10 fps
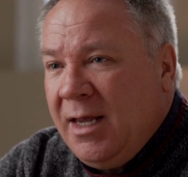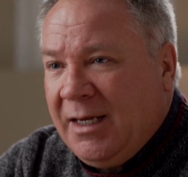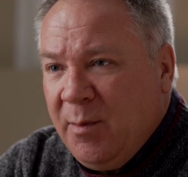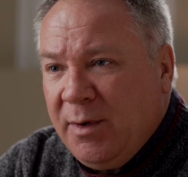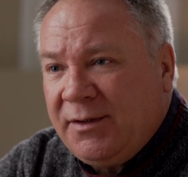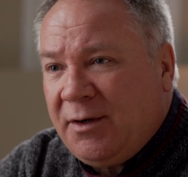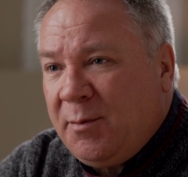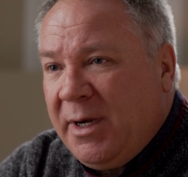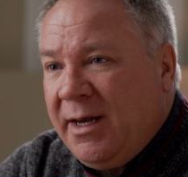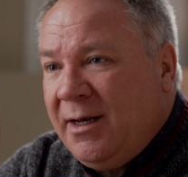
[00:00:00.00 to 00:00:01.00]
Gimbals are
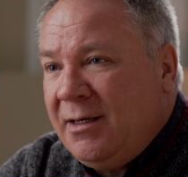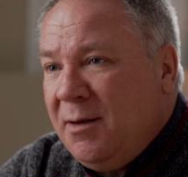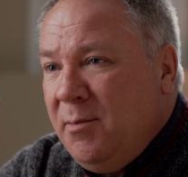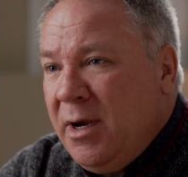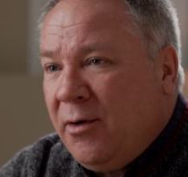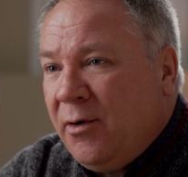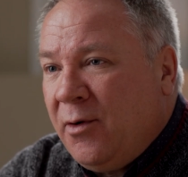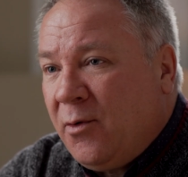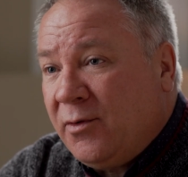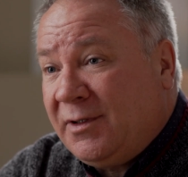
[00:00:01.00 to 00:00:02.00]
beginning to
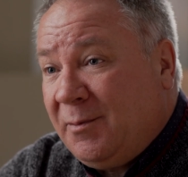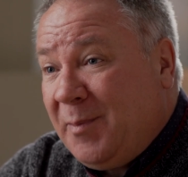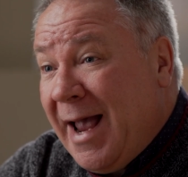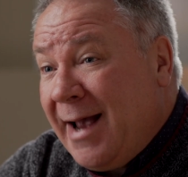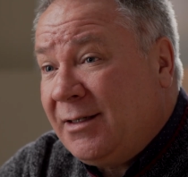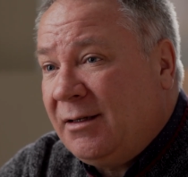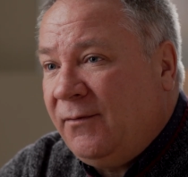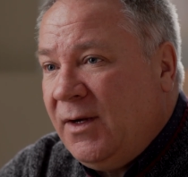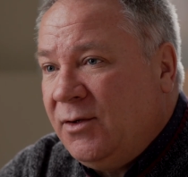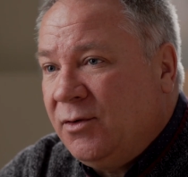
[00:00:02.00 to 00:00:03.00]
mirror or surpass the
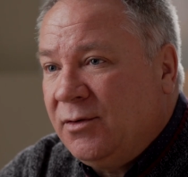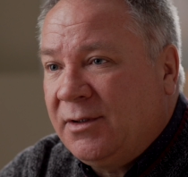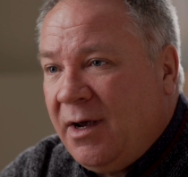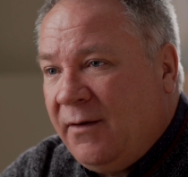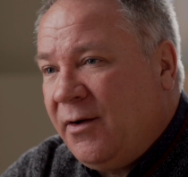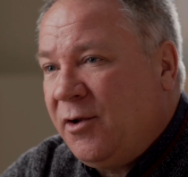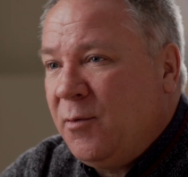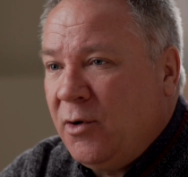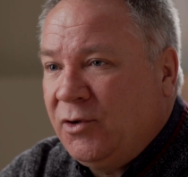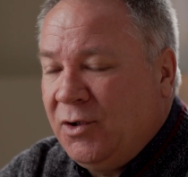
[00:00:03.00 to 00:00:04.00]
features of other
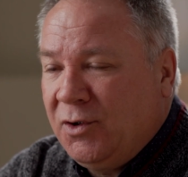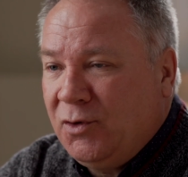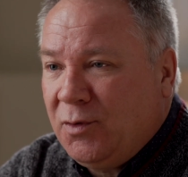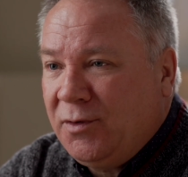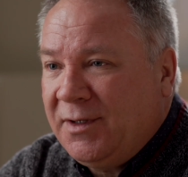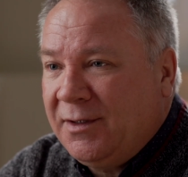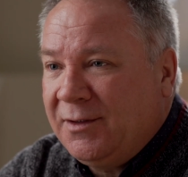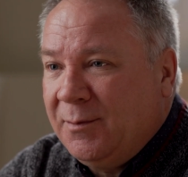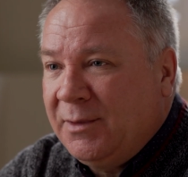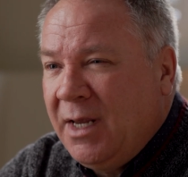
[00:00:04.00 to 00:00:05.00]
motion control
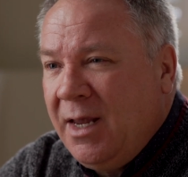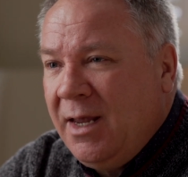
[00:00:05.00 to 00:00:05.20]
systems,